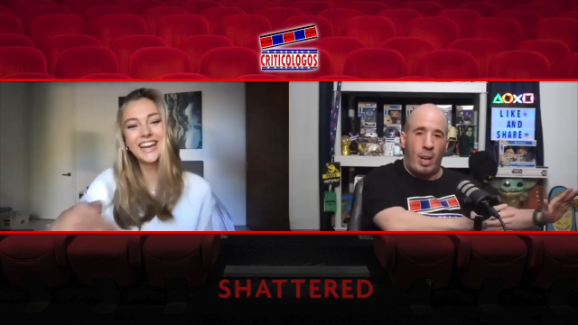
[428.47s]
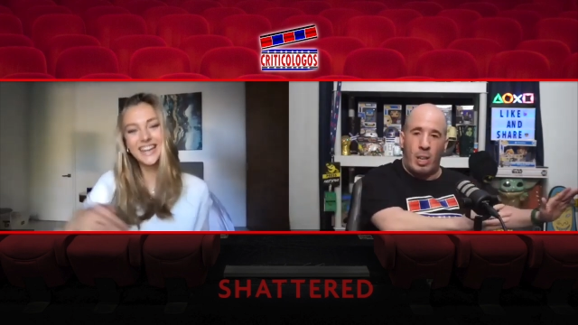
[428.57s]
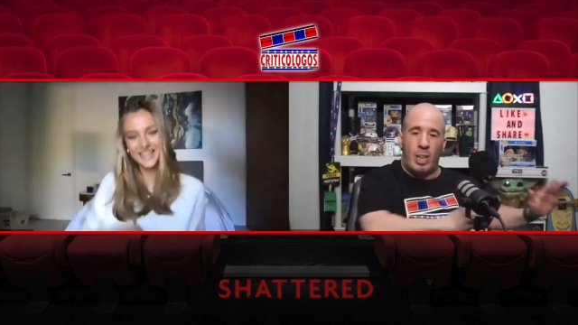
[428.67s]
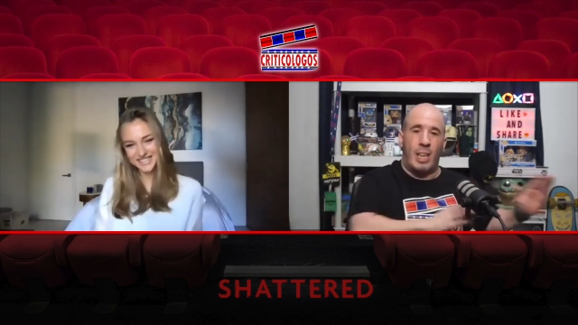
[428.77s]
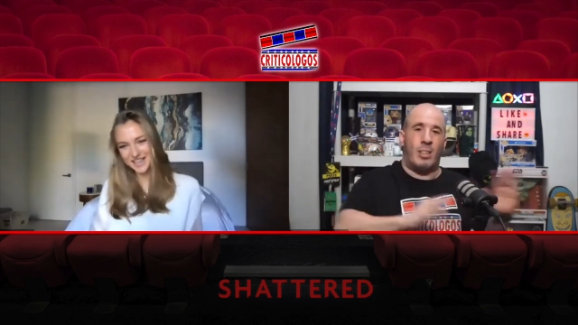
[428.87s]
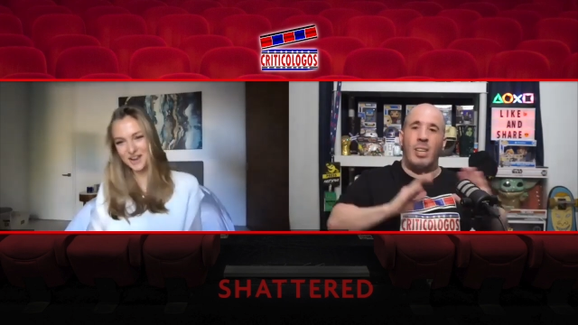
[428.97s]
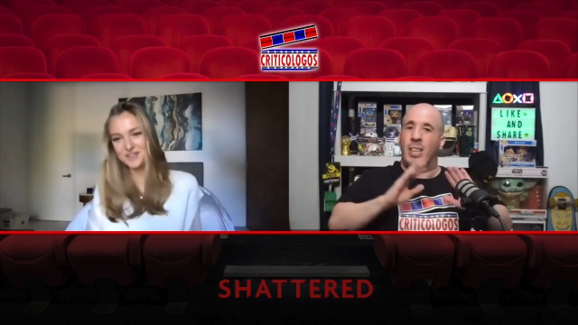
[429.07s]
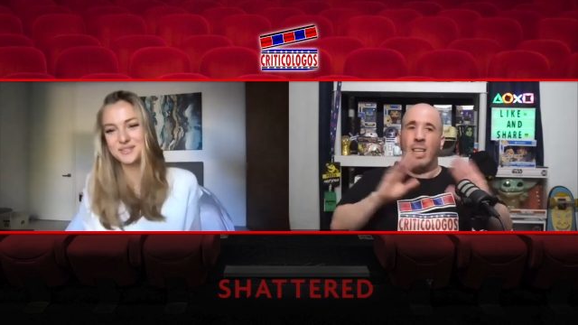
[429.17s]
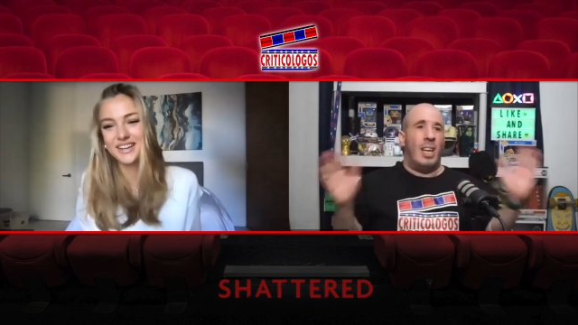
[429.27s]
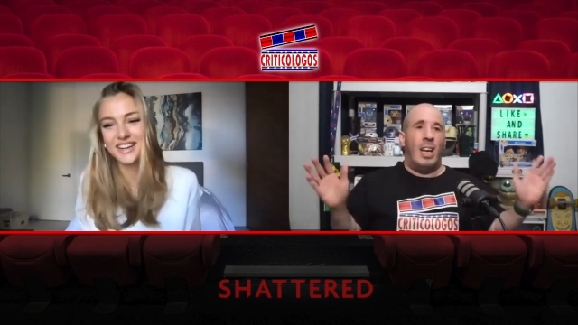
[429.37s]
Speaker 1: collection. So
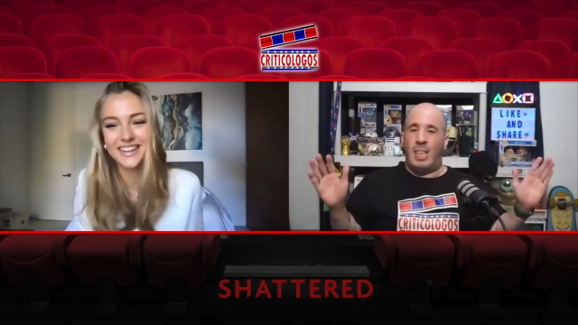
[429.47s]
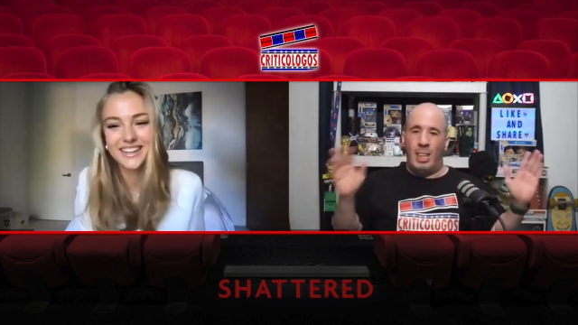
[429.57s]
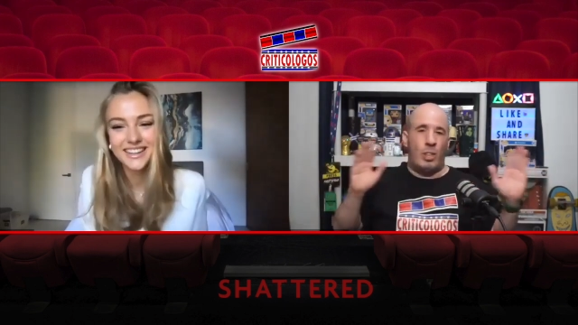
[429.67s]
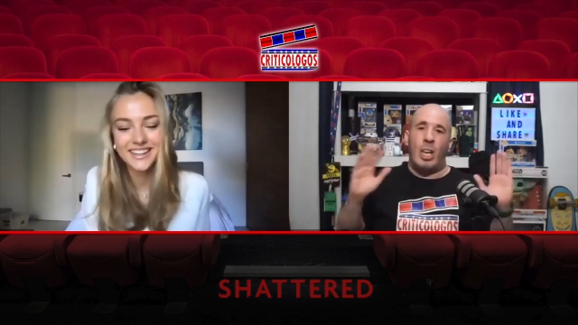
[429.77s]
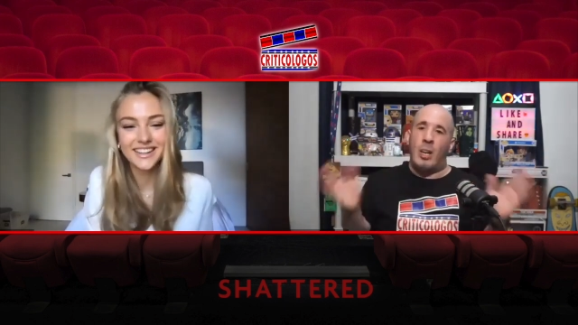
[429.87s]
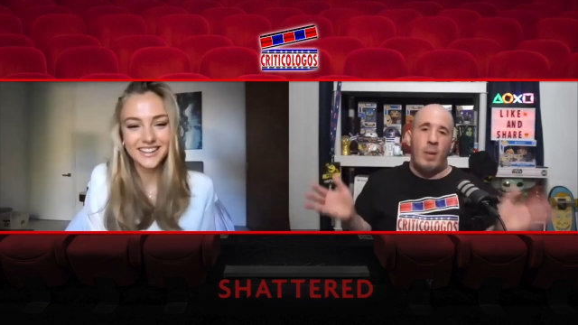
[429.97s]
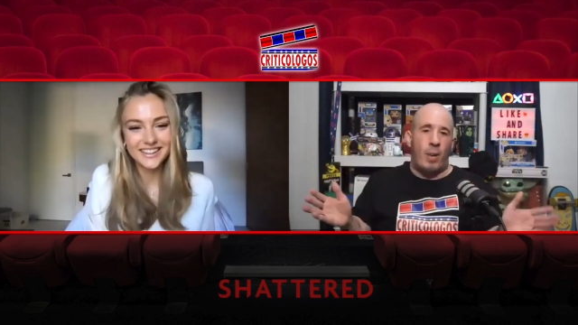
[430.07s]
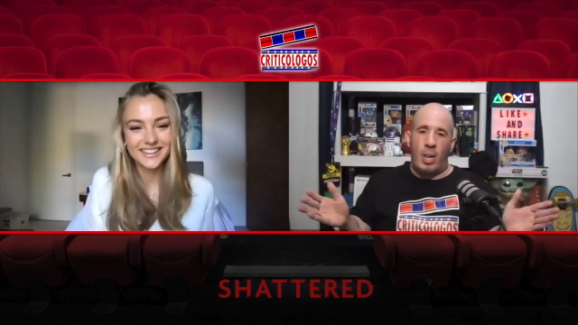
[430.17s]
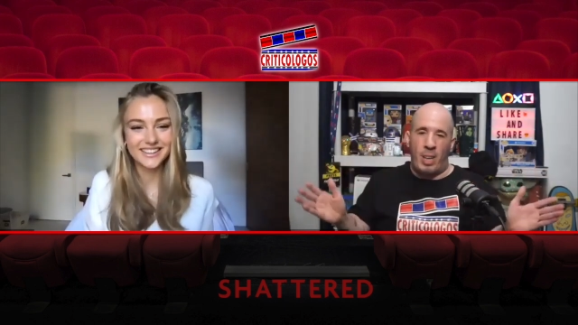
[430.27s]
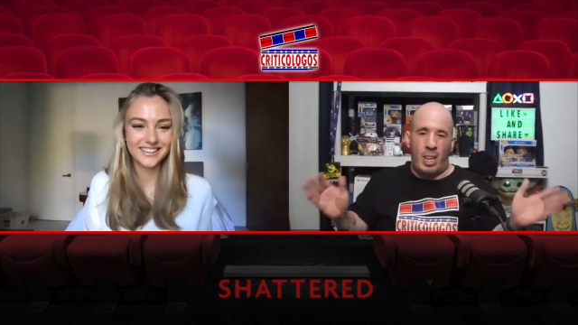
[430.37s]
it's gonna be part of my
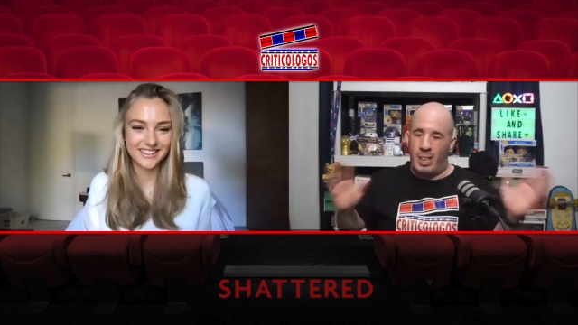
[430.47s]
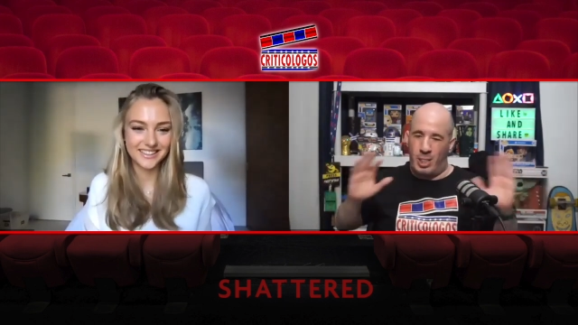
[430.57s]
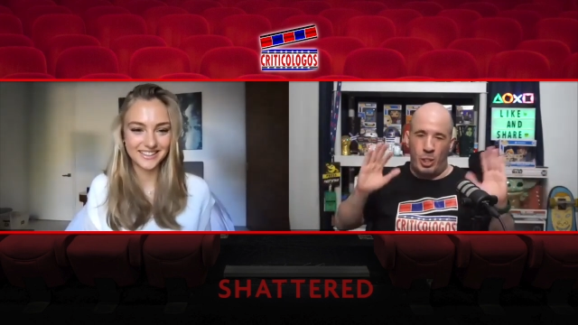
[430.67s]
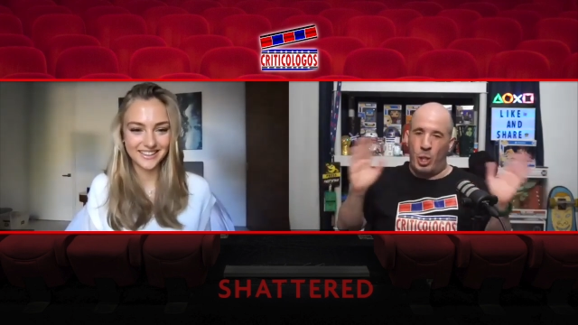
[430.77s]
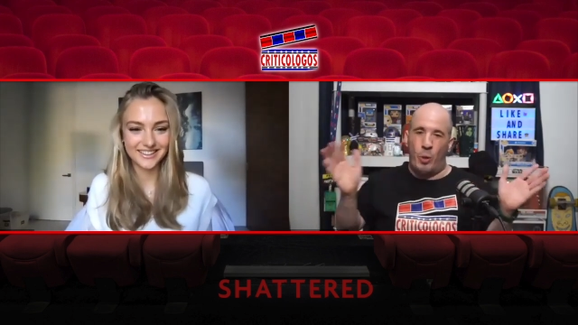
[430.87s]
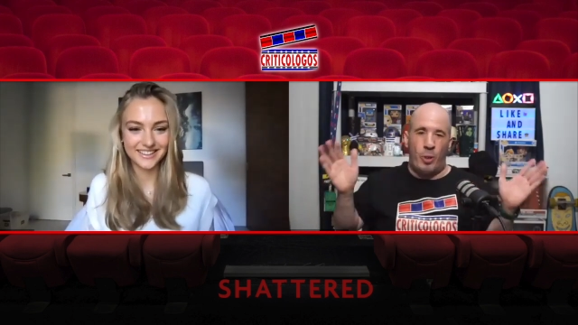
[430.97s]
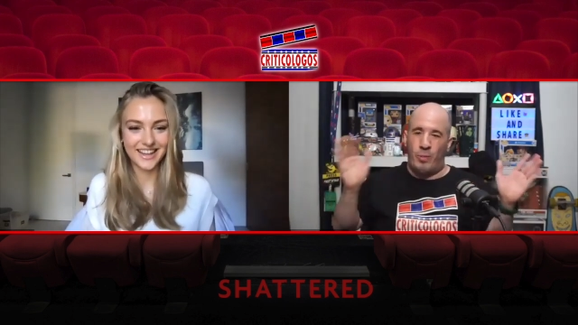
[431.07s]
collection. Don't worry.